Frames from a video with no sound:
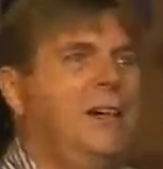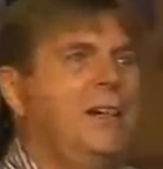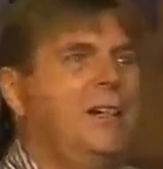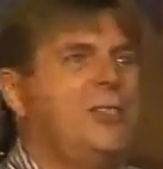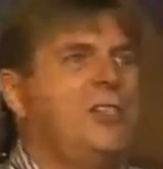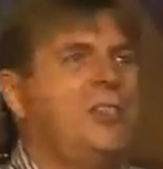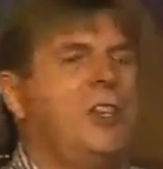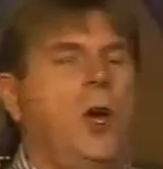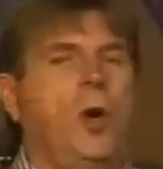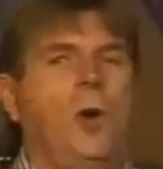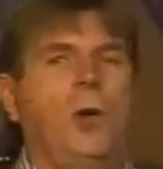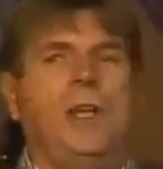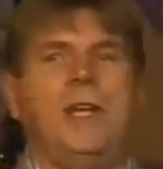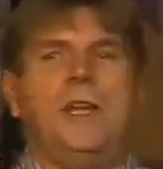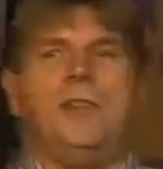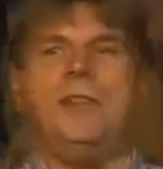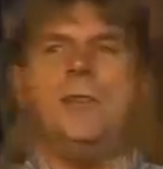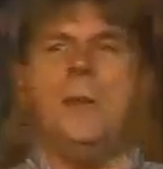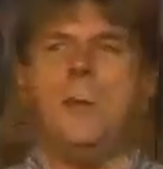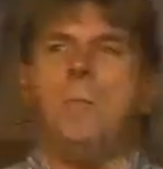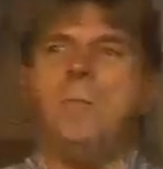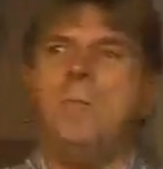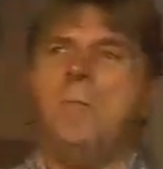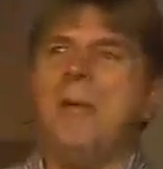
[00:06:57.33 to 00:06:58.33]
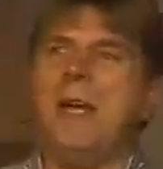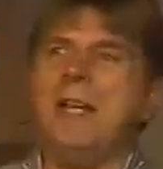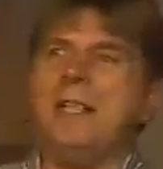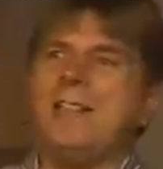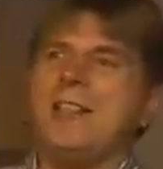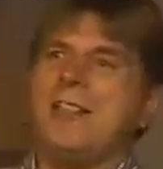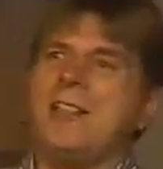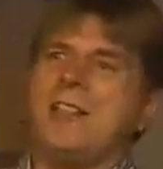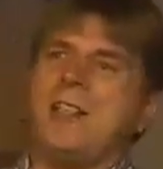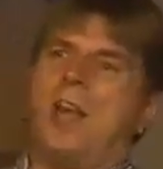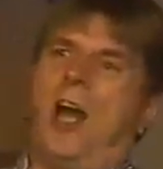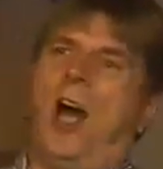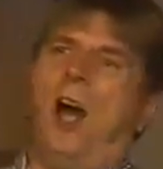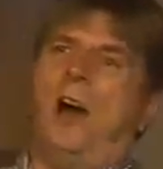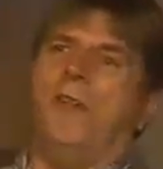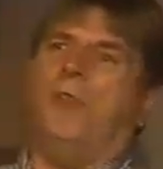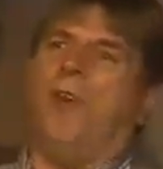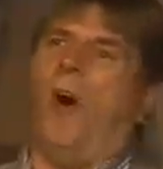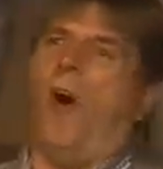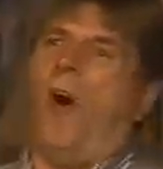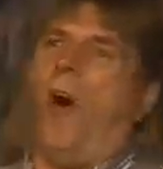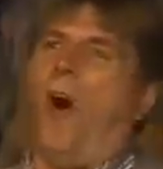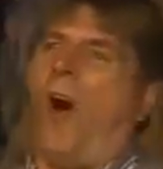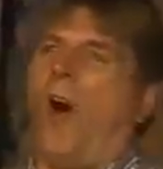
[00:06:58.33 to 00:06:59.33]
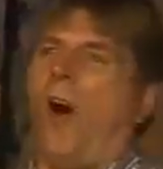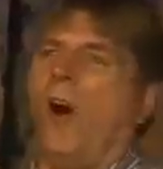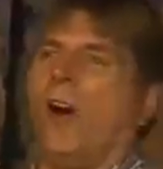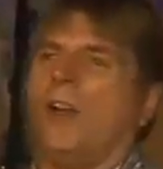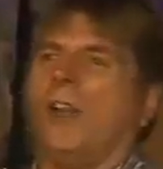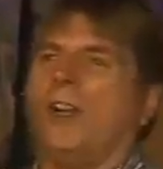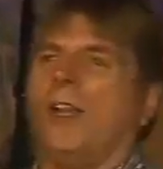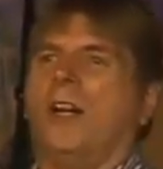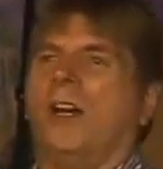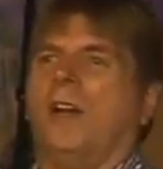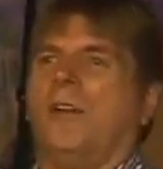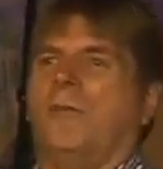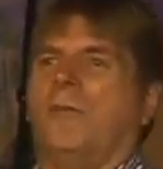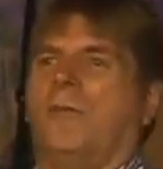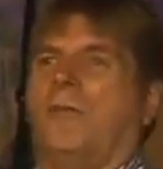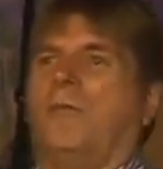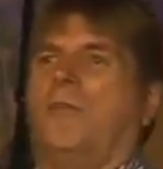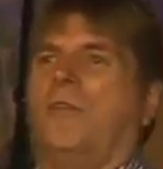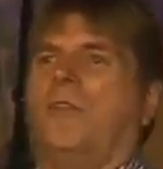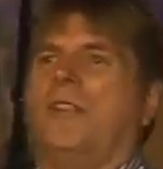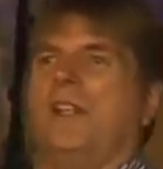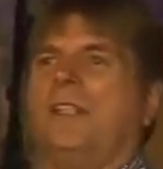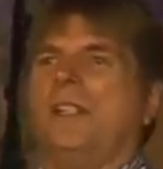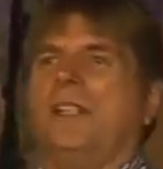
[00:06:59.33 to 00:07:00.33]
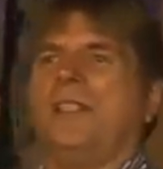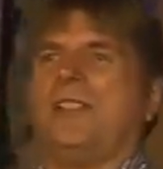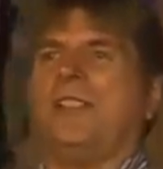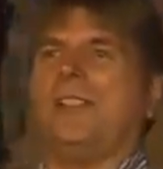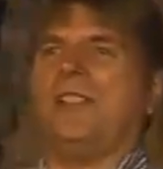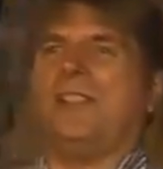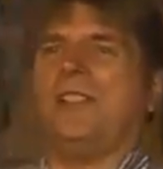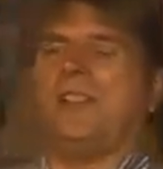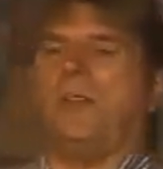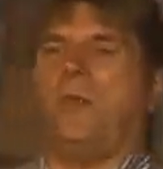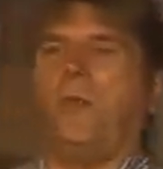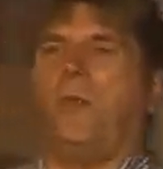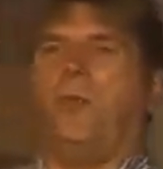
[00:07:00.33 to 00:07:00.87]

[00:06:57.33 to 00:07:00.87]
So, in the midst of all of this